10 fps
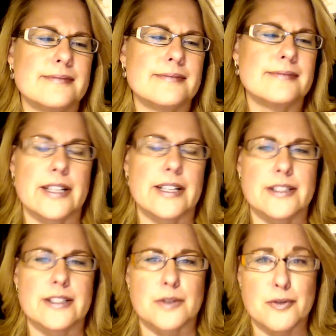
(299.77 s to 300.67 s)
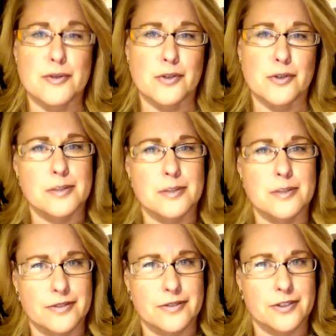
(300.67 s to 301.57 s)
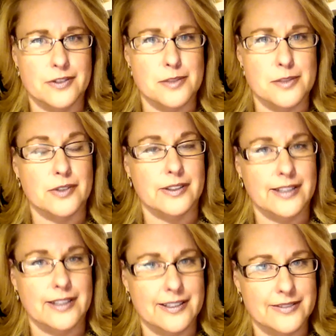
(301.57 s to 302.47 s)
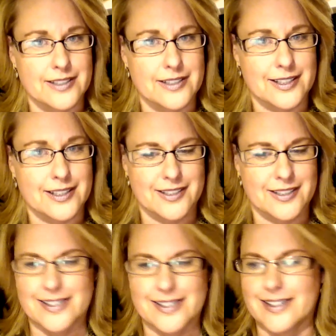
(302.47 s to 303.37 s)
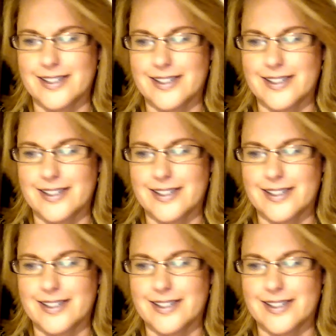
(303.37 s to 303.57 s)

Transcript: Okay, this was before smartphones, before a lot of technology,